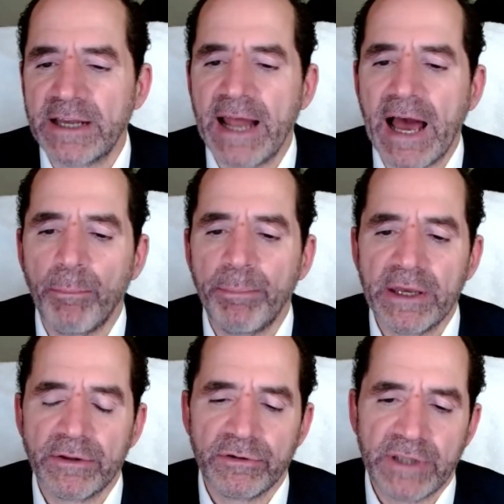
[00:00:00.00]
on how
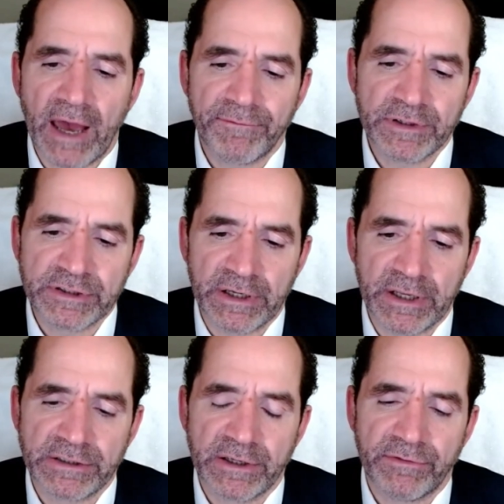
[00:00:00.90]
big their deficit
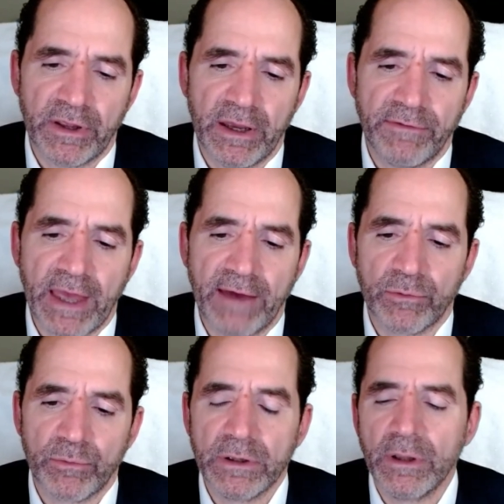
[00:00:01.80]
is. If they
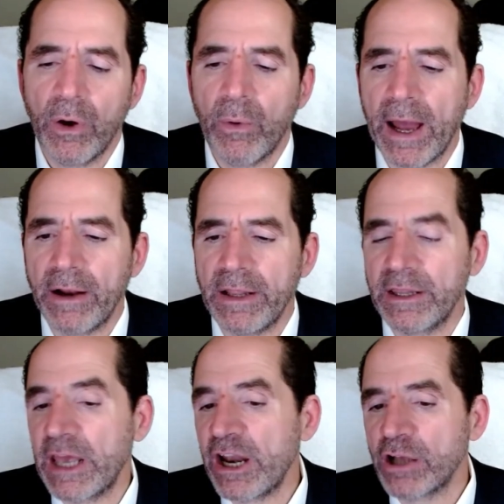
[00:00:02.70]
have a real low iron,
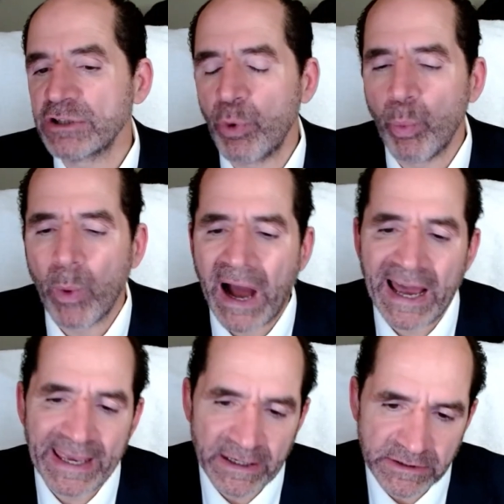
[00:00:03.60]
and also
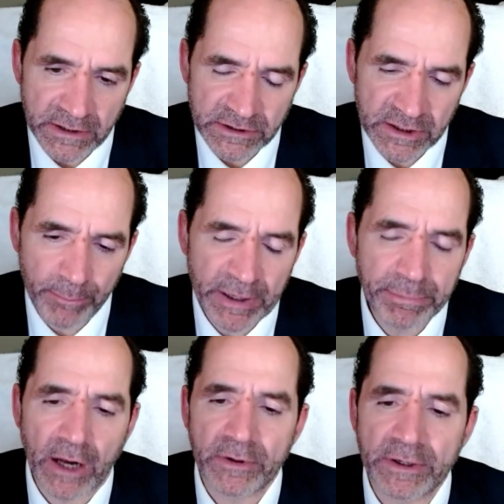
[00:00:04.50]
why is it? Some
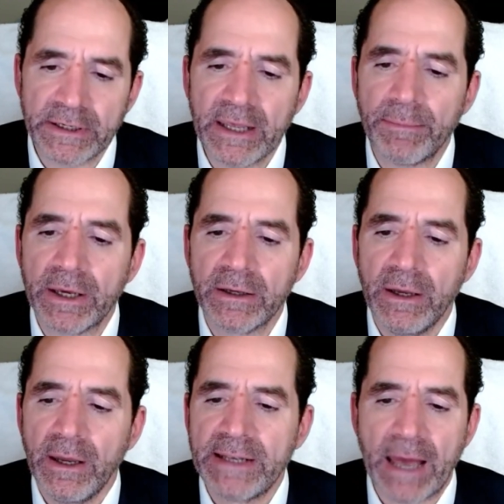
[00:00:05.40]
people are anemic,
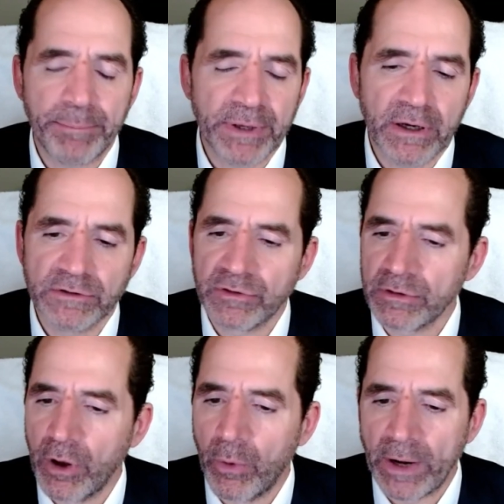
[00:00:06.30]
not because they're
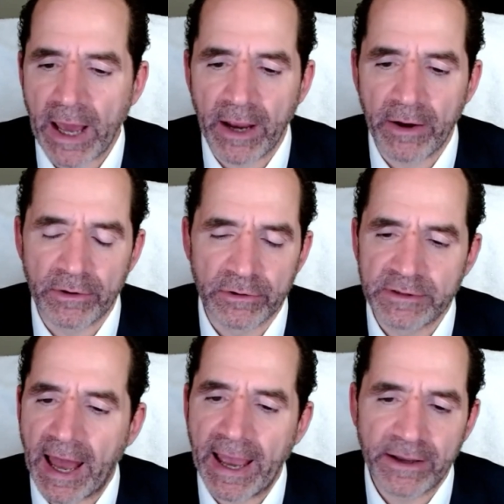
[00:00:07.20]
low in iron
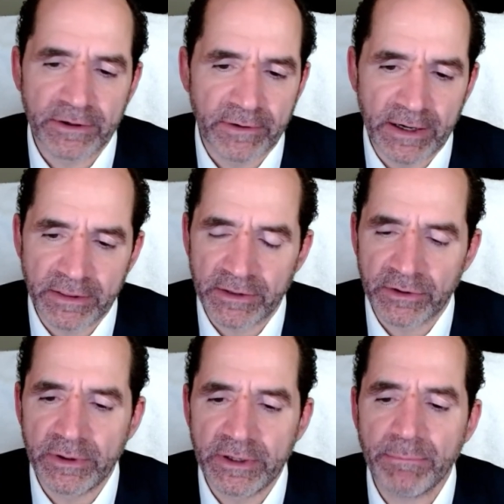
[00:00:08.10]
or diet or anything.
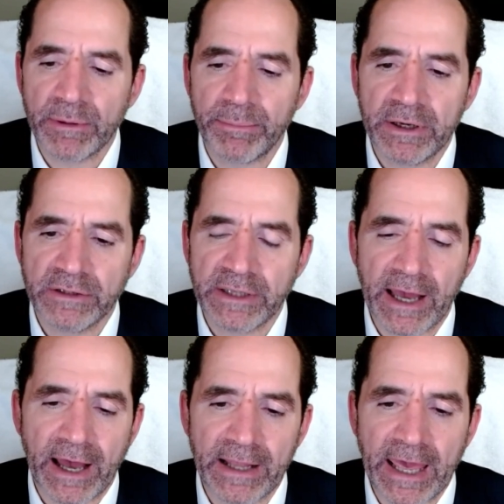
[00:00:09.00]
They're anemic because they
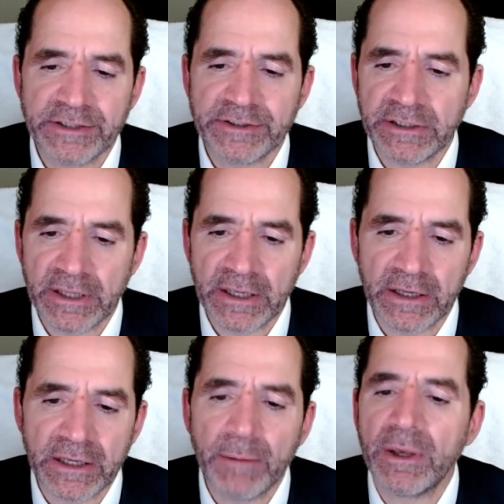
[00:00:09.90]
got
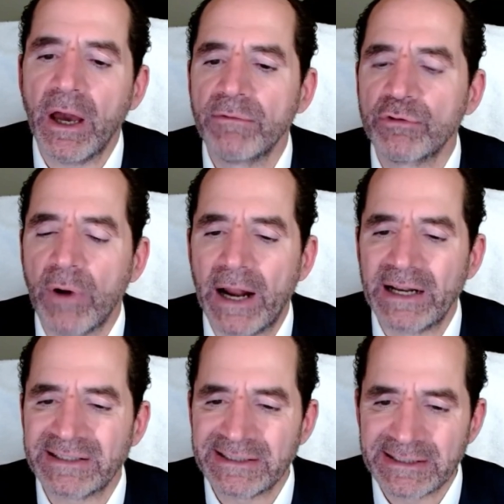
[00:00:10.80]
ACD, anemia of
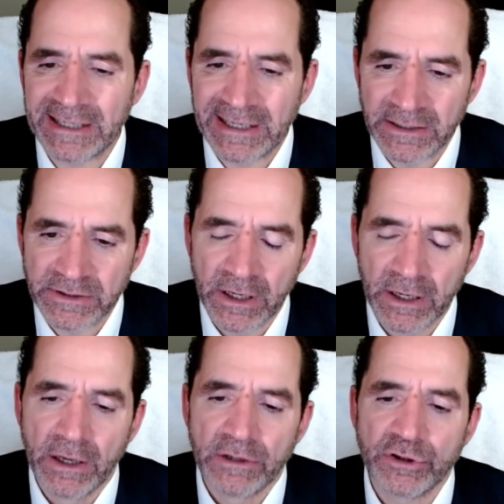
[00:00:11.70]
chronic disease.
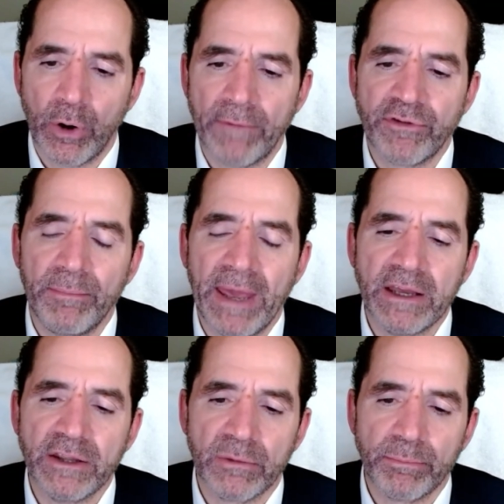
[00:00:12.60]
So if they're
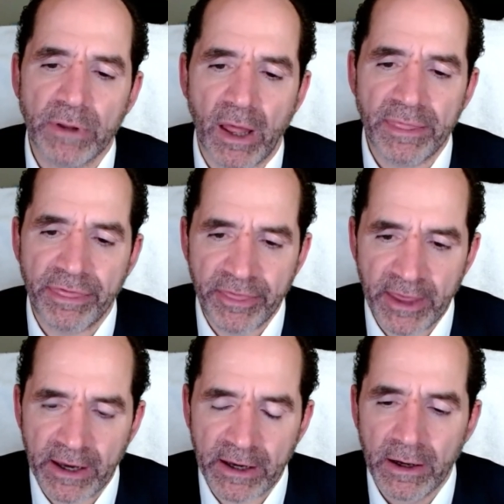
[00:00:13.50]
making their blood
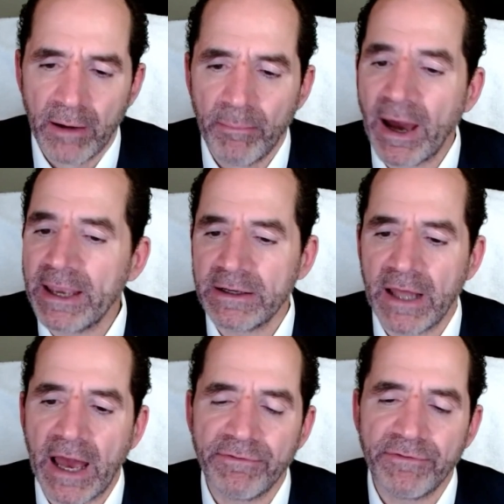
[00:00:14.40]
thick by eating
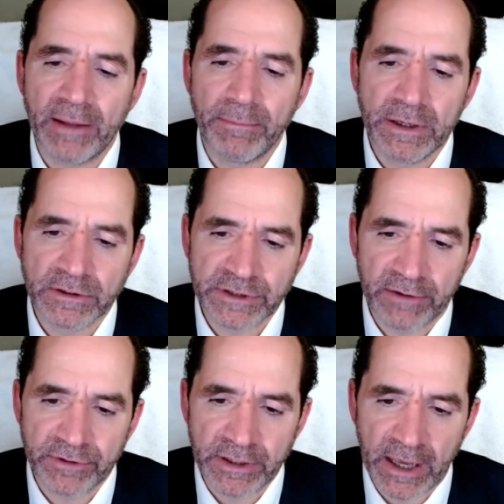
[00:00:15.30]
high-fat meals
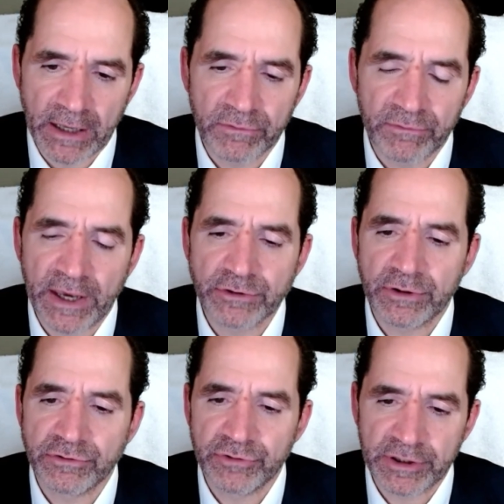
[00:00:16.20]
every day, and they're
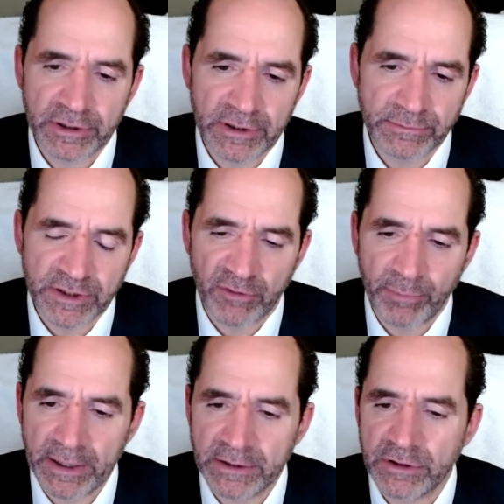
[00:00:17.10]
vasoconstricting themselves
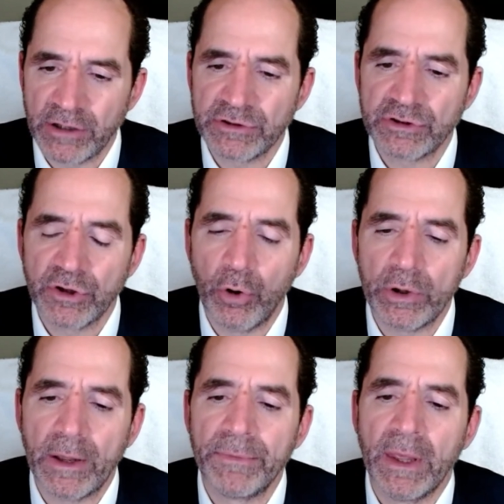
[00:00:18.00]
by eating tons of
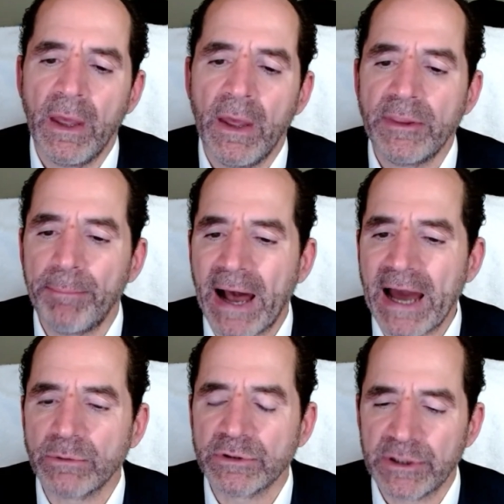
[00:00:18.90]
sodium, the
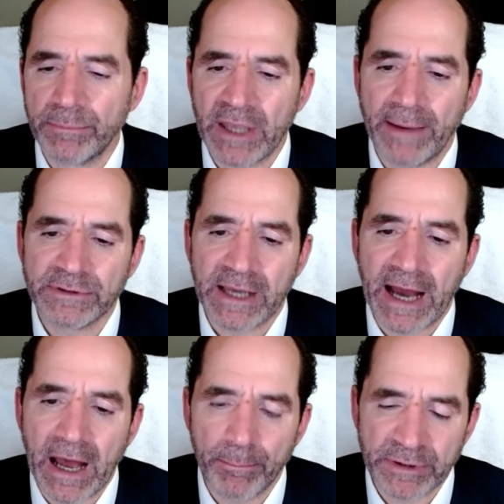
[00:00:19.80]
body will sometimes
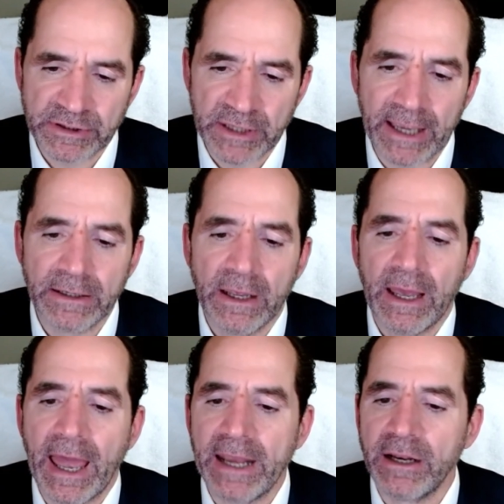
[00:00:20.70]
compensate,
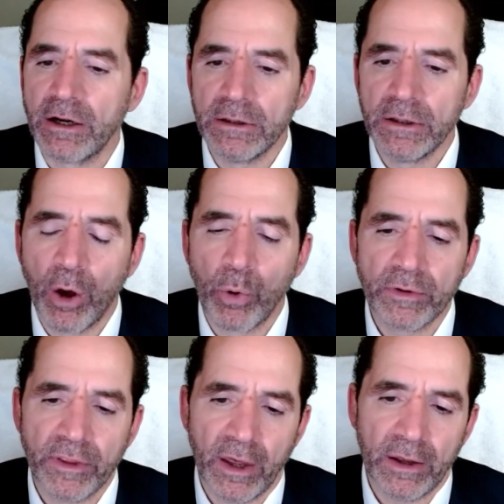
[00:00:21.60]
and it'll
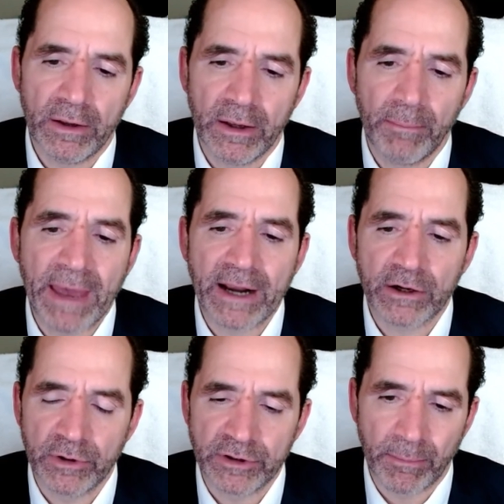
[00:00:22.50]
lower the
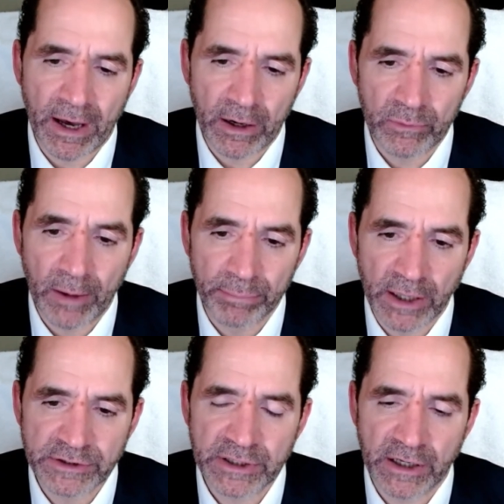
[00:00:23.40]
hematocrit, the amount of red
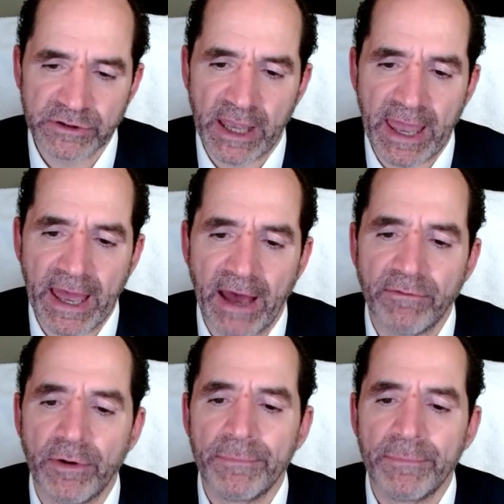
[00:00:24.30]
blood cells they have,